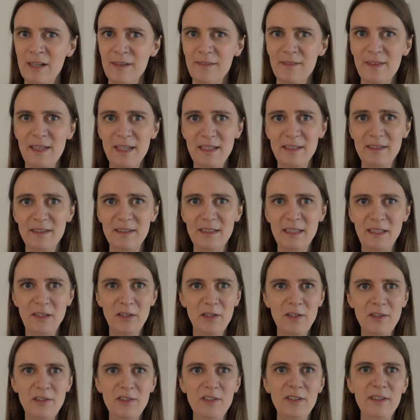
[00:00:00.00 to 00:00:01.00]
that the
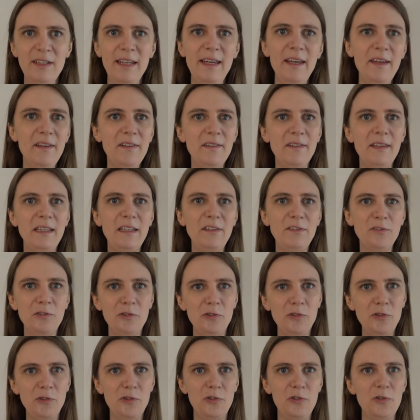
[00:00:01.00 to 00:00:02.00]
dungeon has a
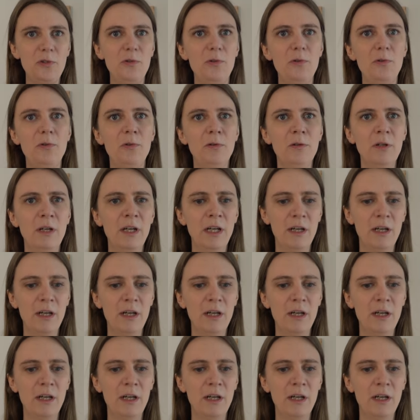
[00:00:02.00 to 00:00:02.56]
certain door